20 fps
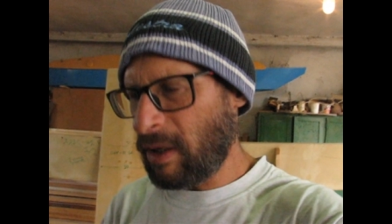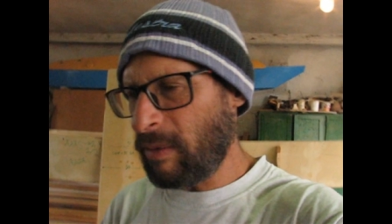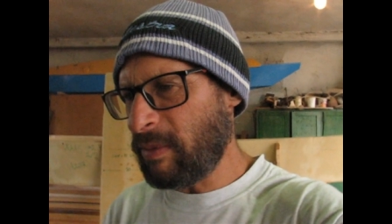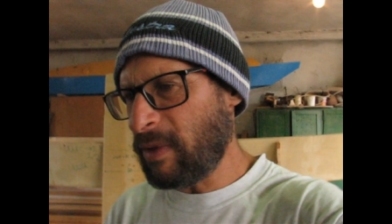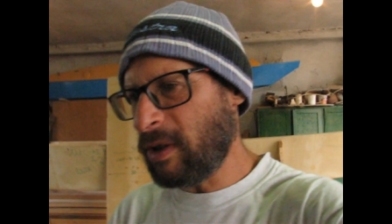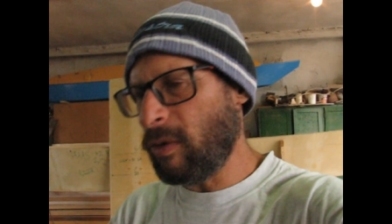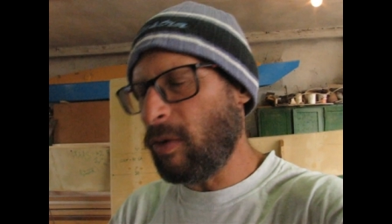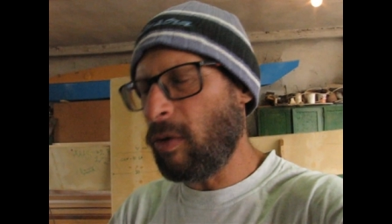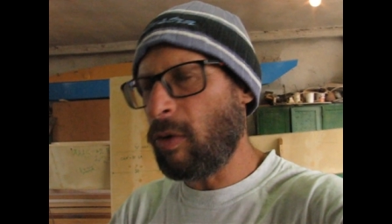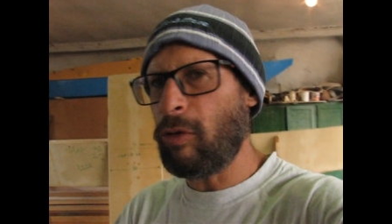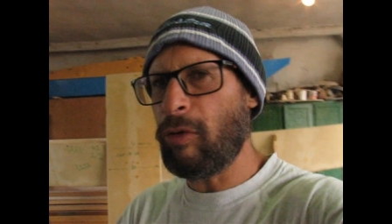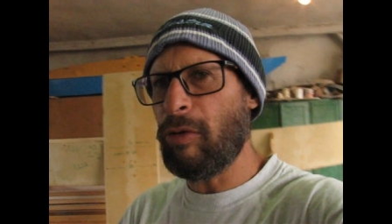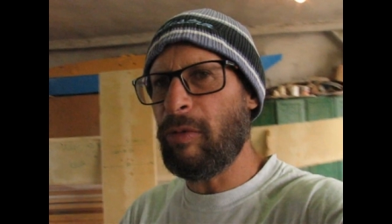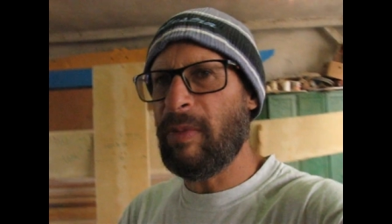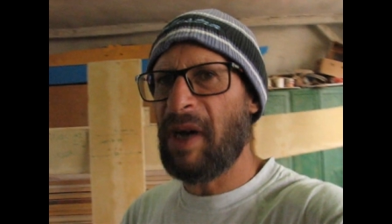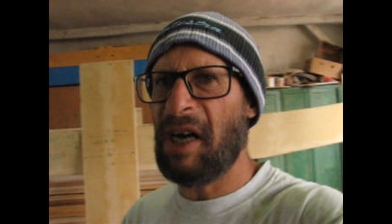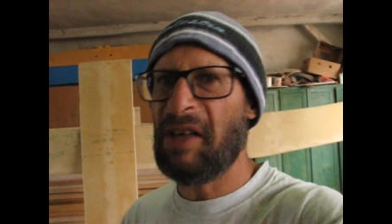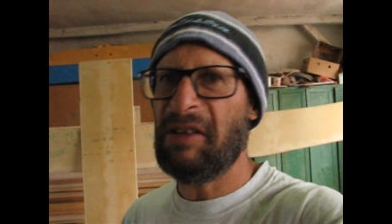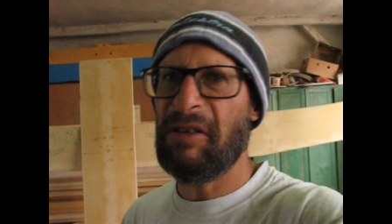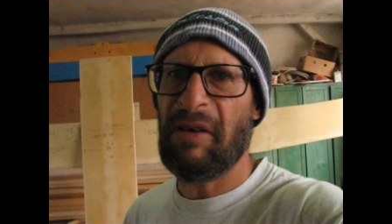I mean
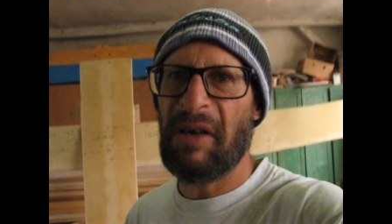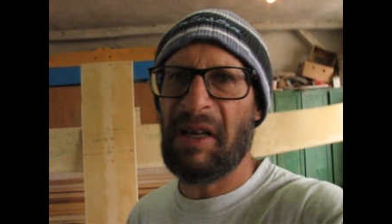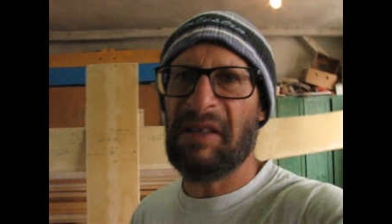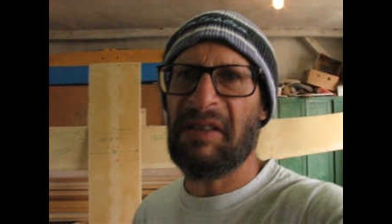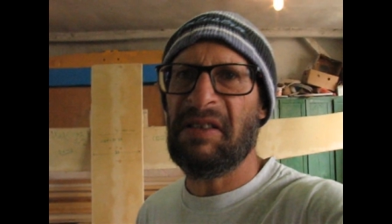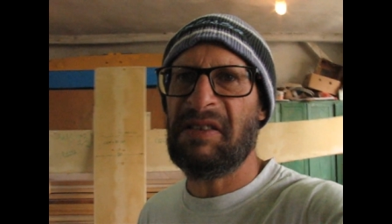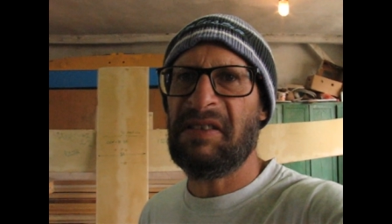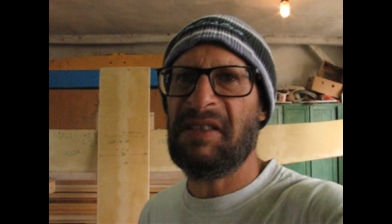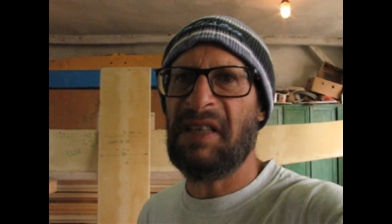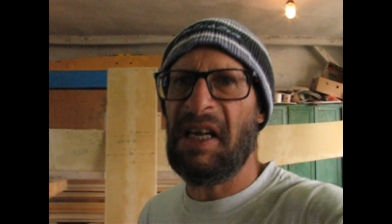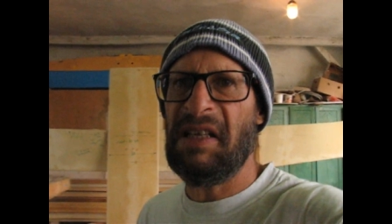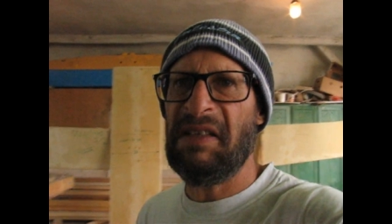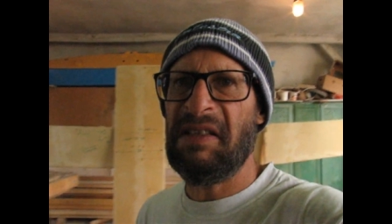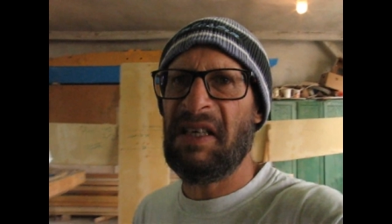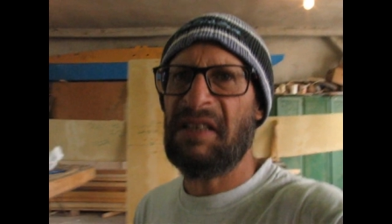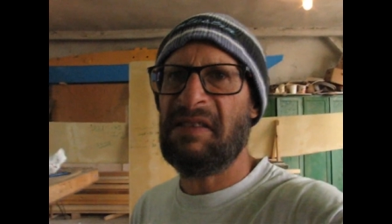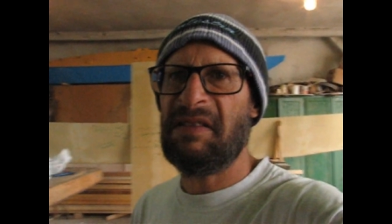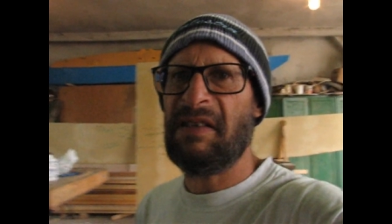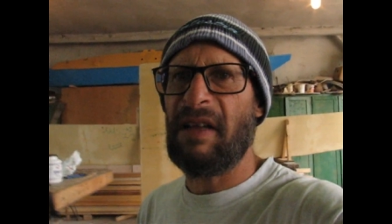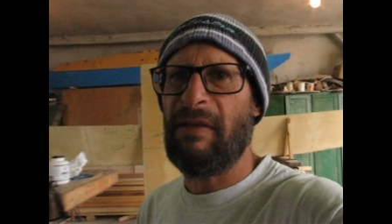okume I don't understand
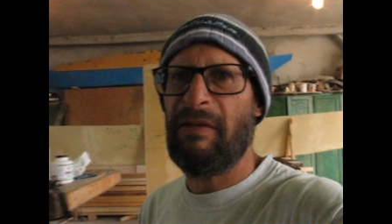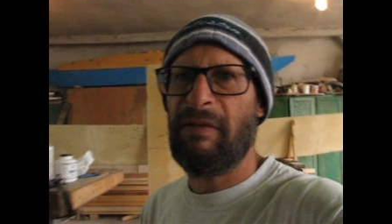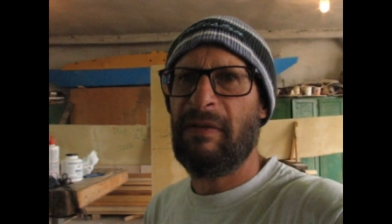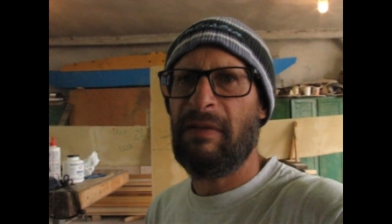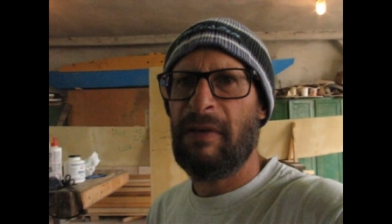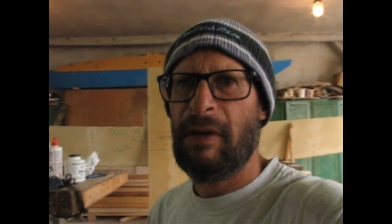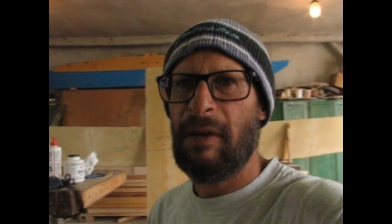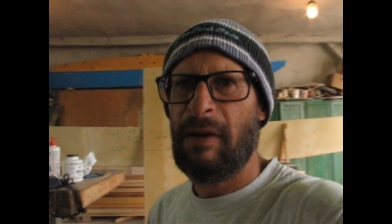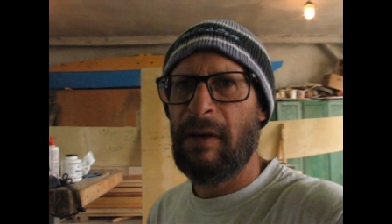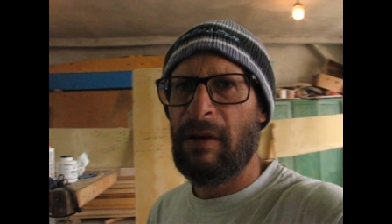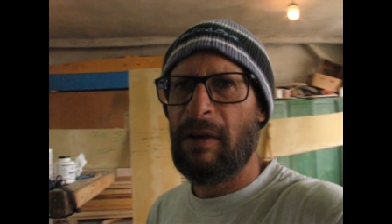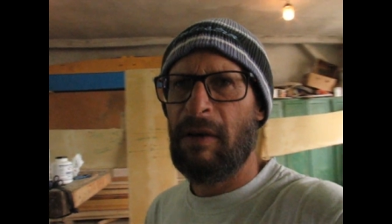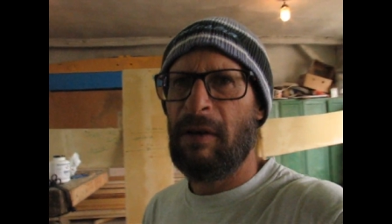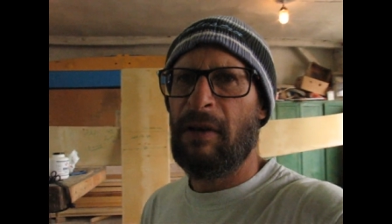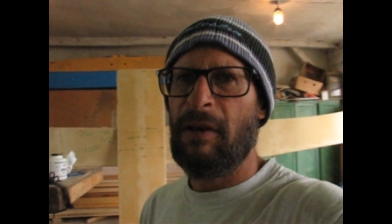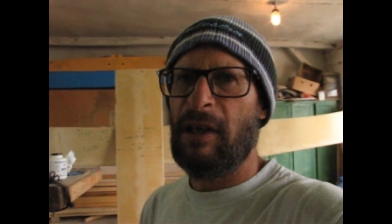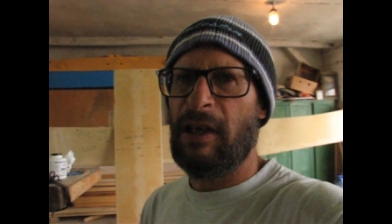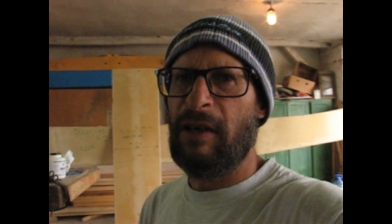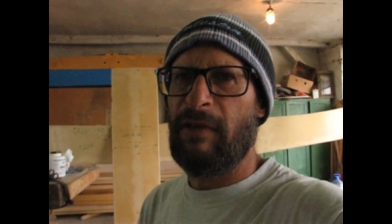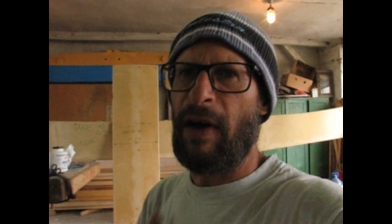that stuff
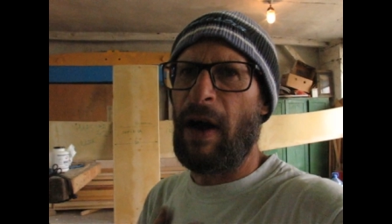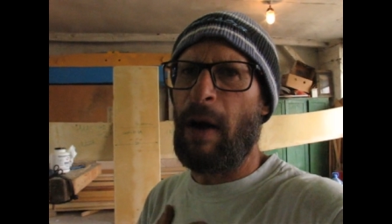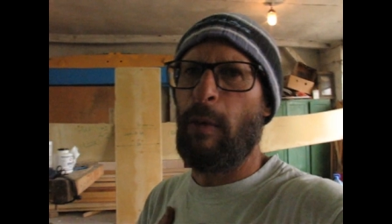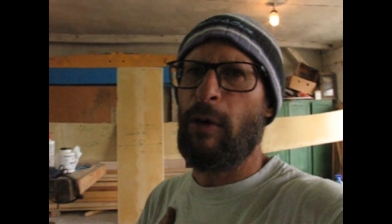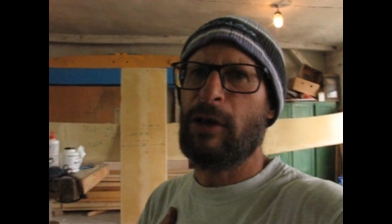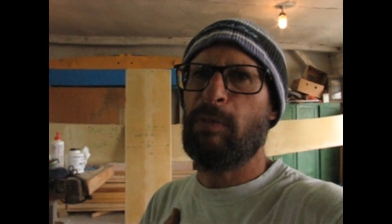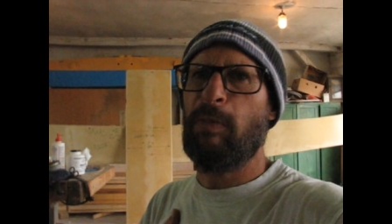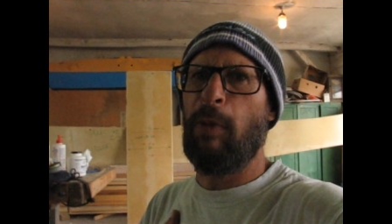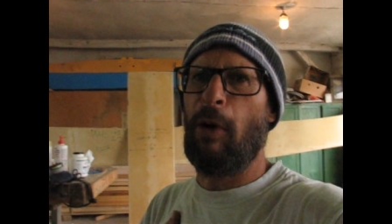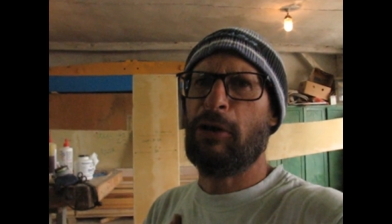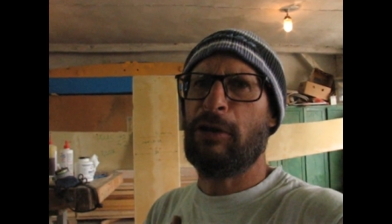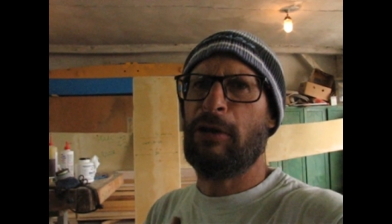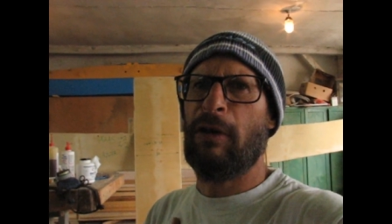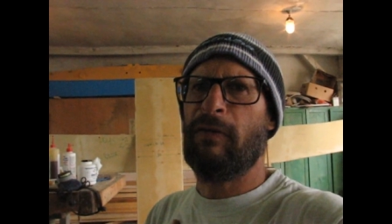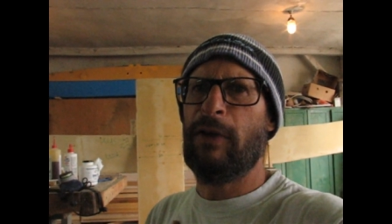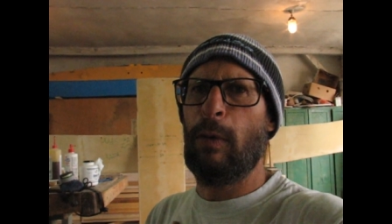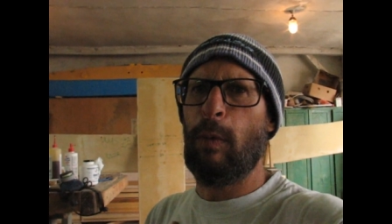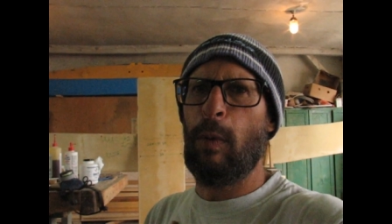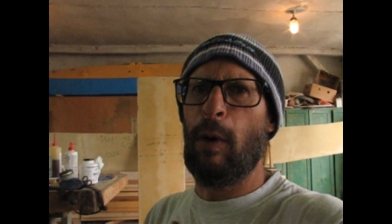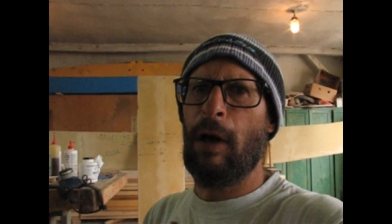if I was boss
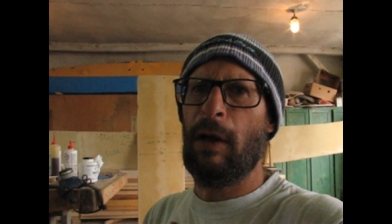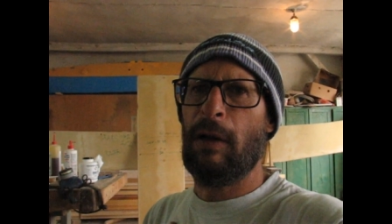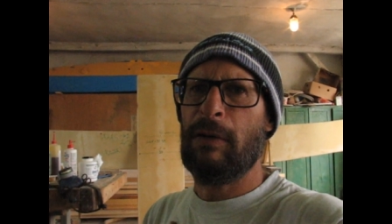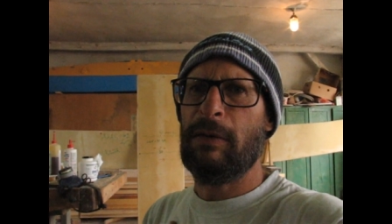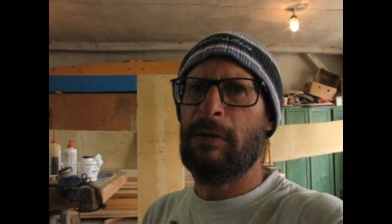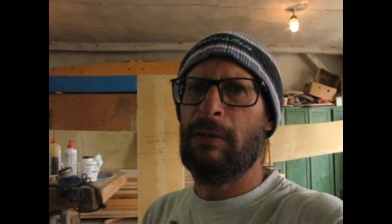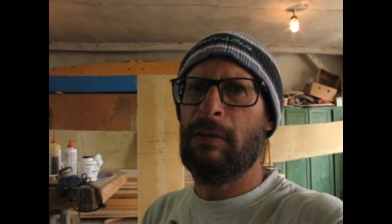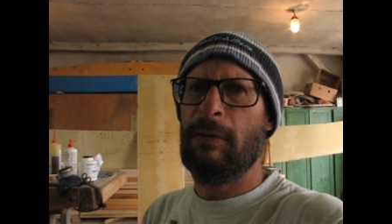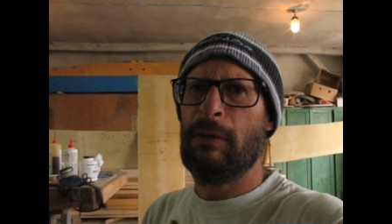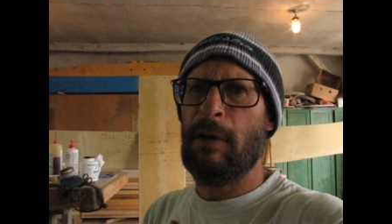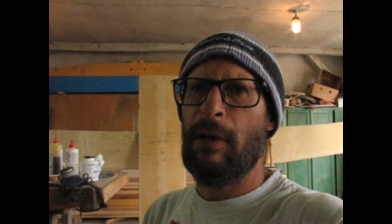of the world,